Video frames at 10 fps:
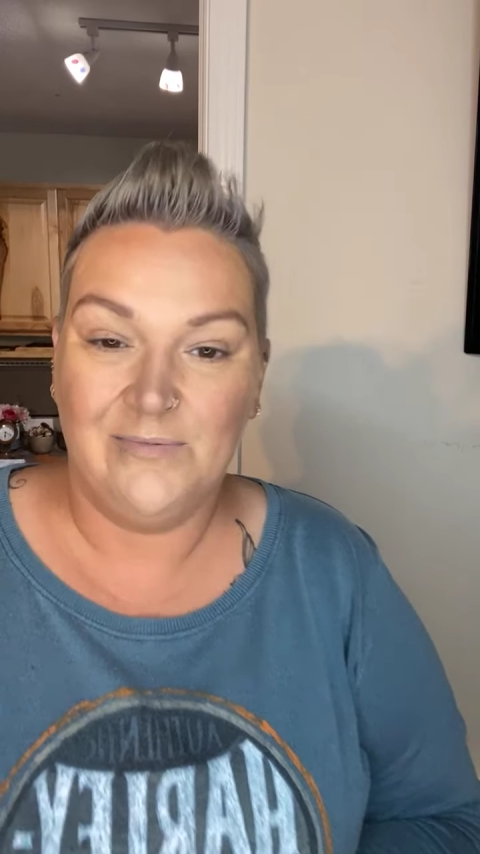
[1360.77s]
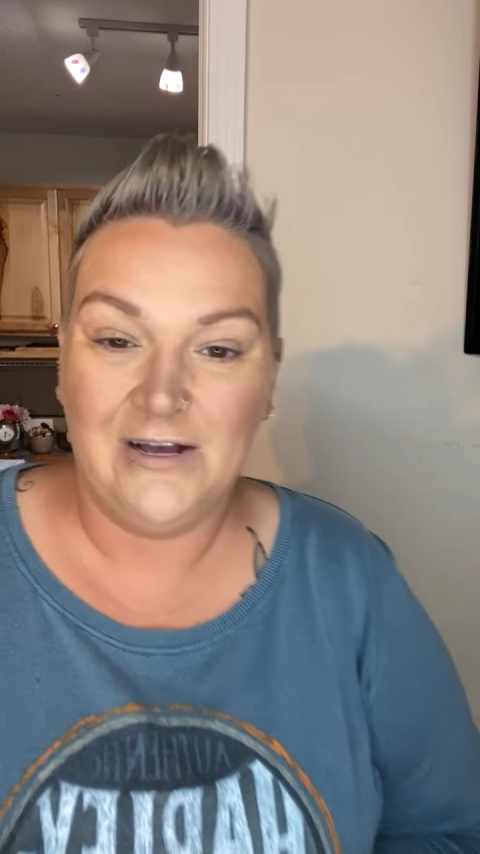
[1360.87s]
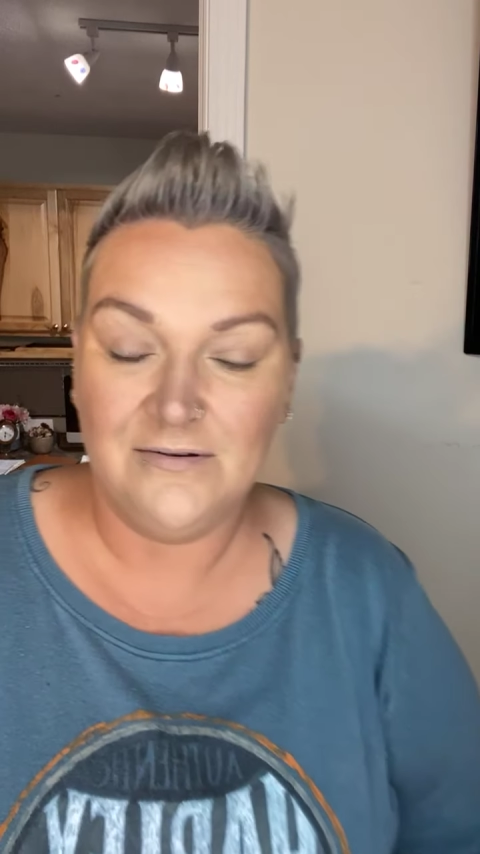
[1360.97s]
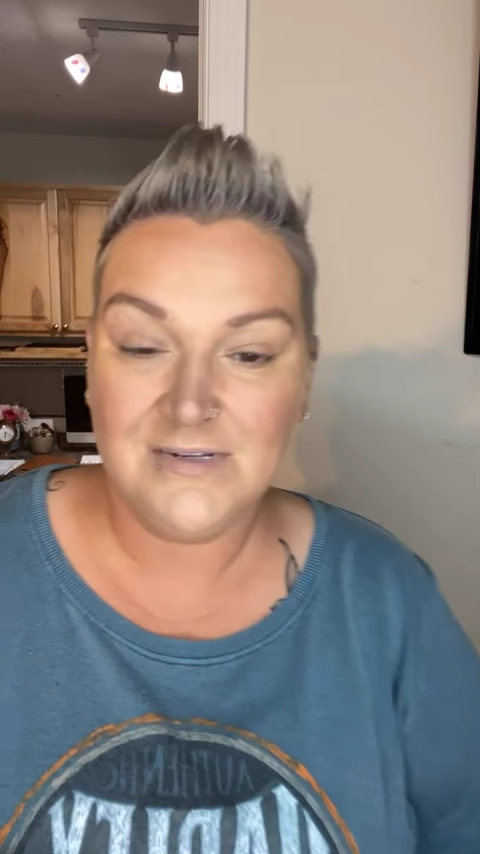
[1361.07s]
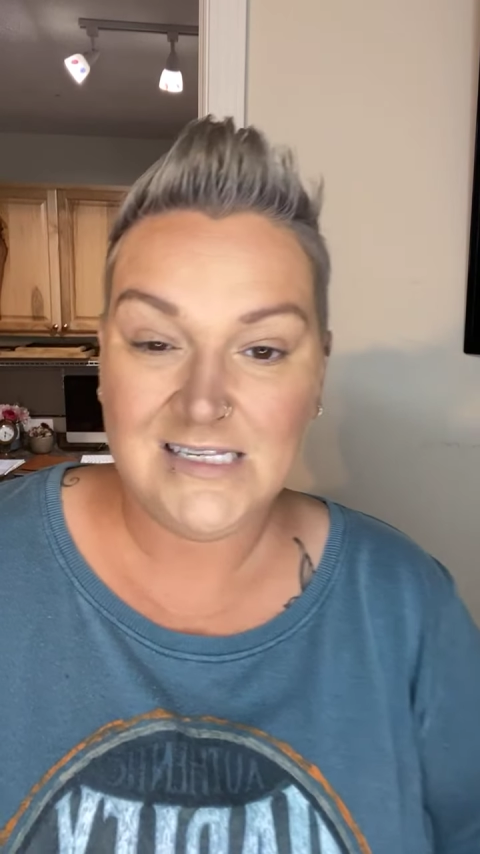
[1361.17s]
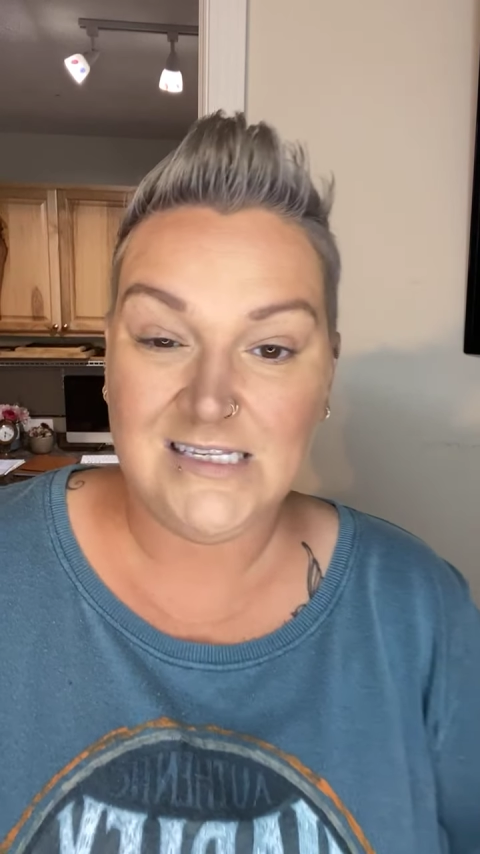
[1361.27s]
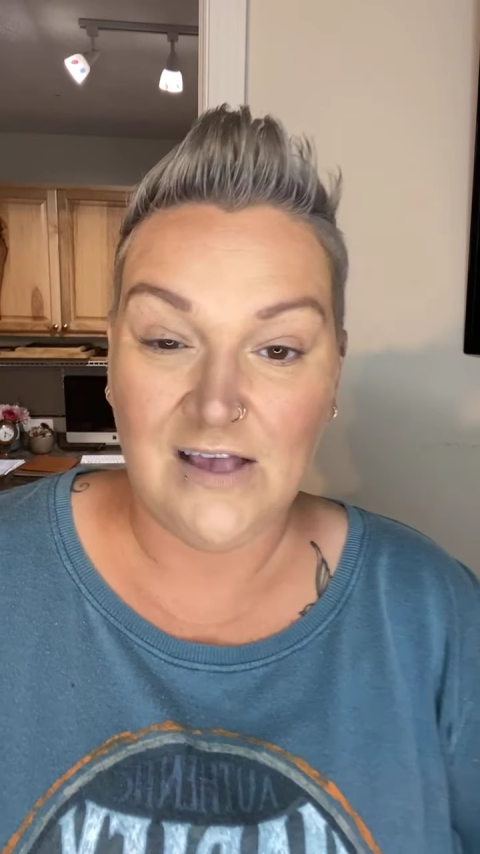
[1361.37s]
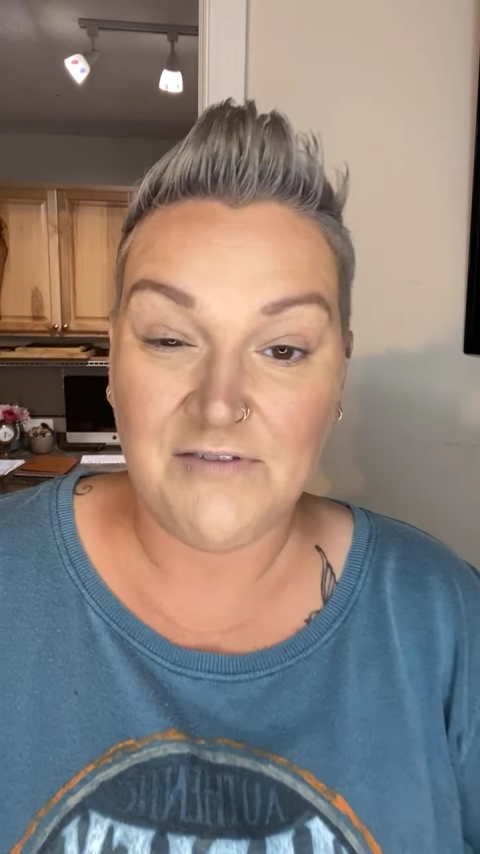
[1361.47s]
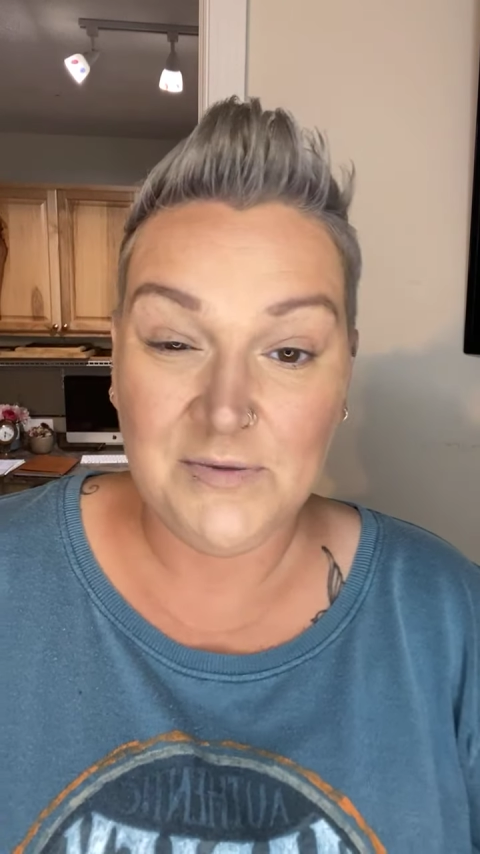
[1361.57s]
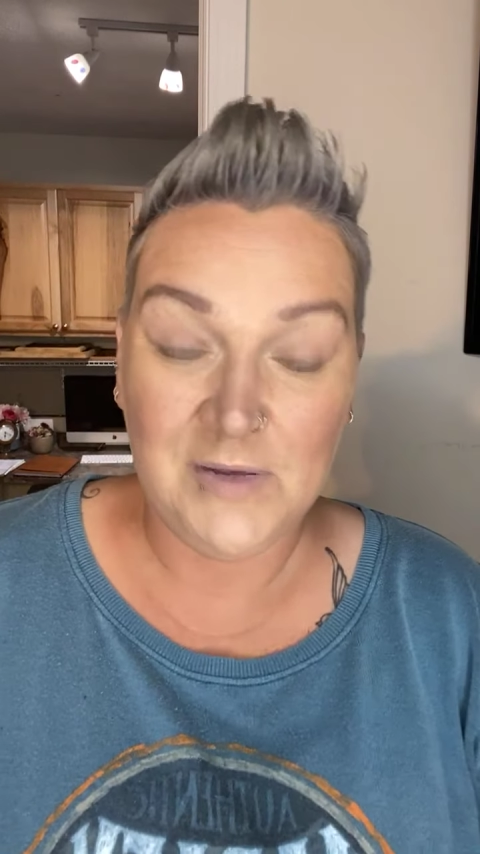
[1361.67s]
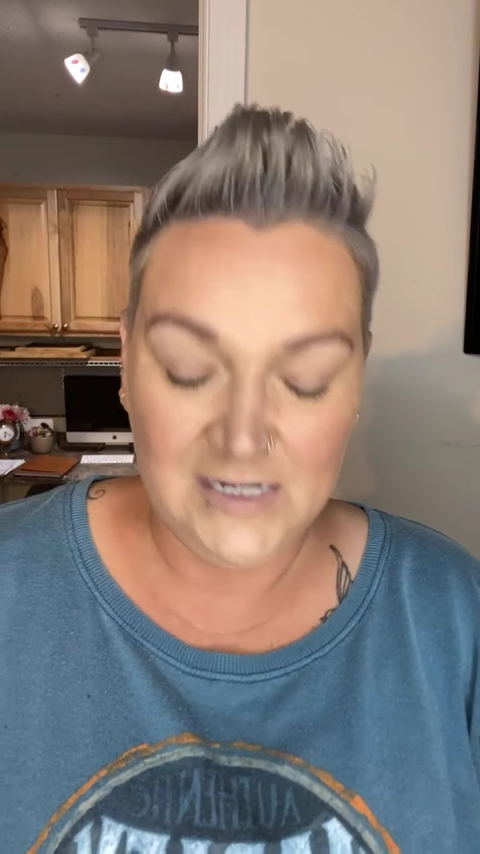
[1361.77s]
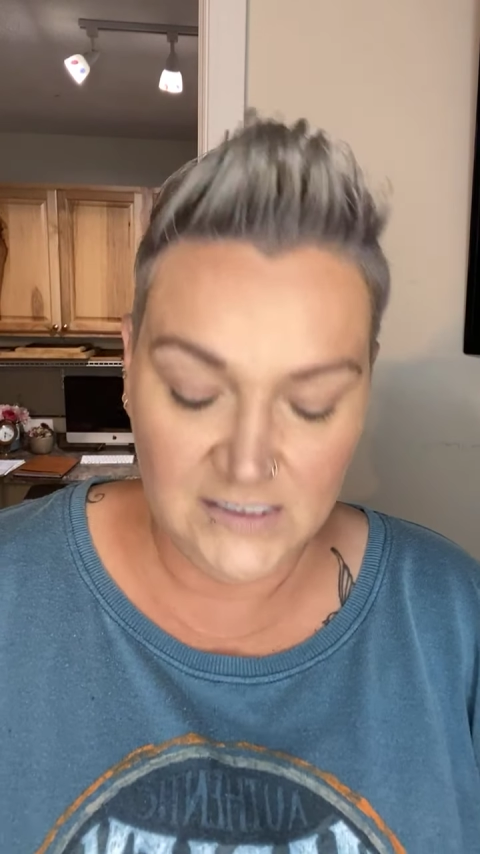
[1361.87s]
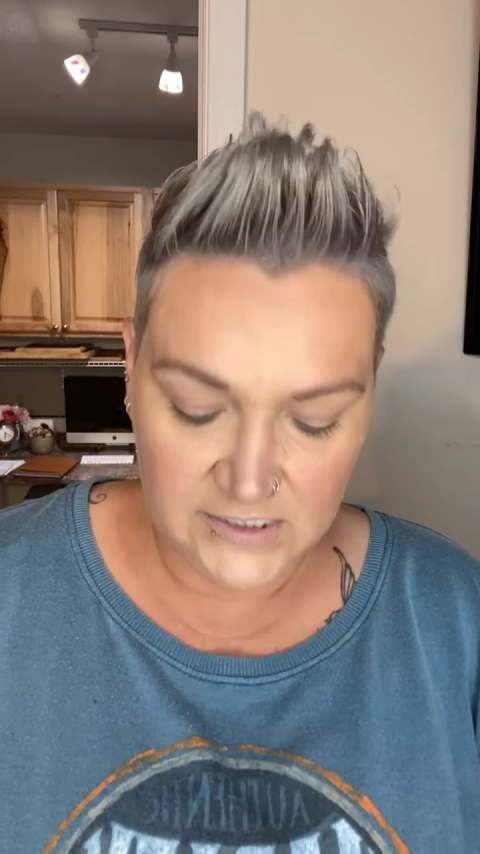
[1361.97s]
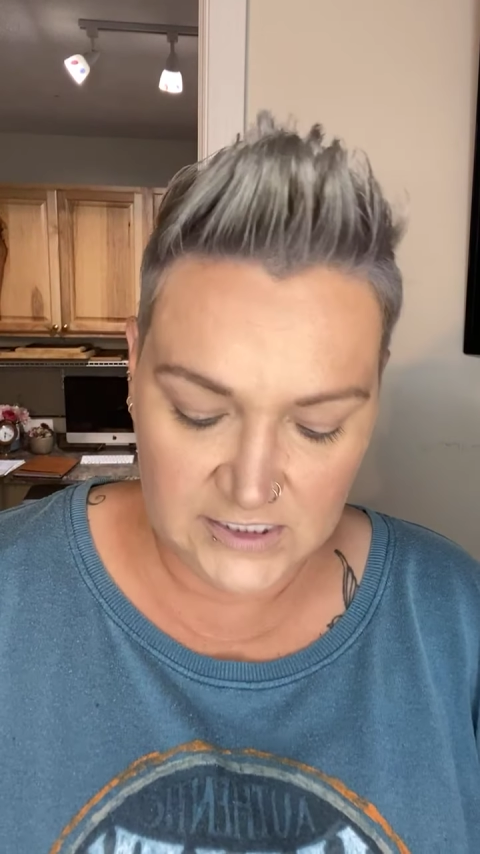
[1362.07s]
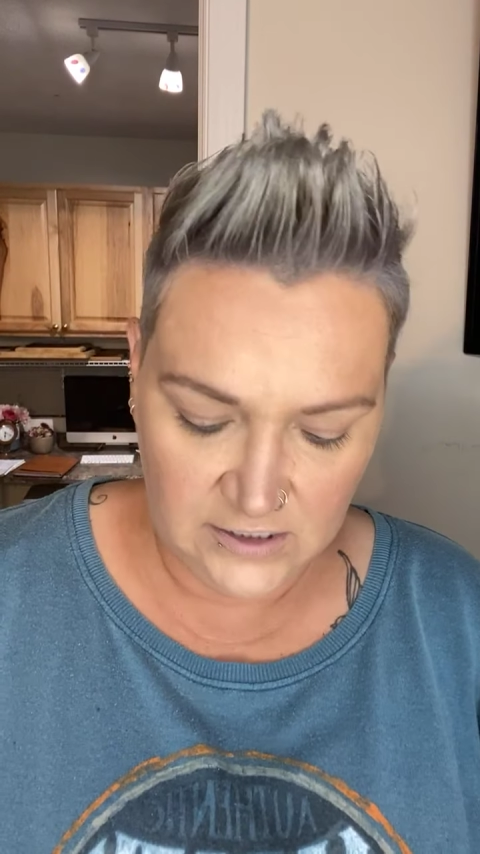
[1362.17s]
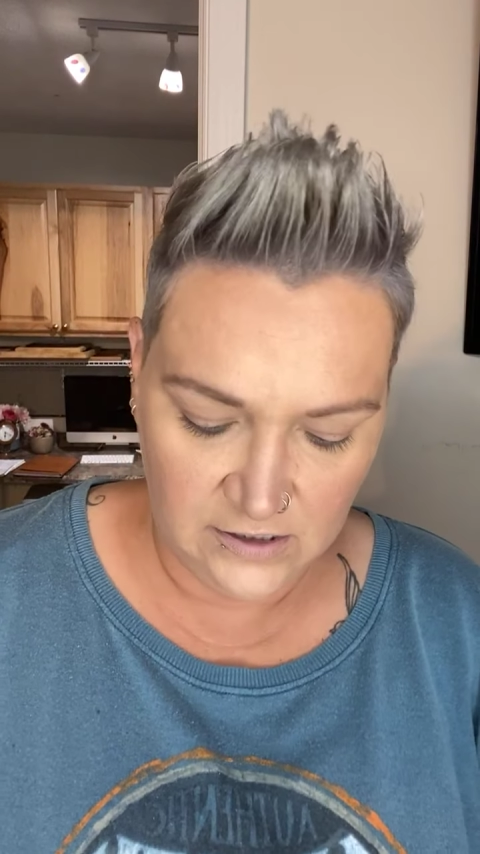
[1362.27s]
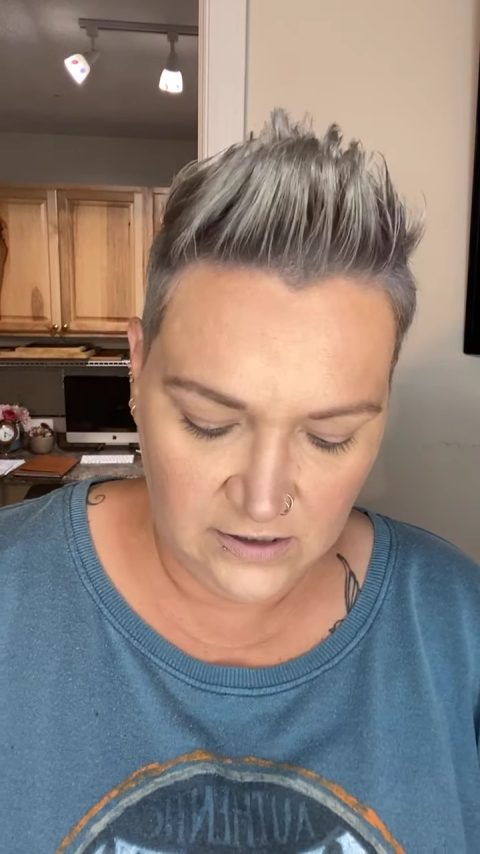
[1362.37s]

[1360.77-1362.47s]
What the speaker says: about 7 minutes.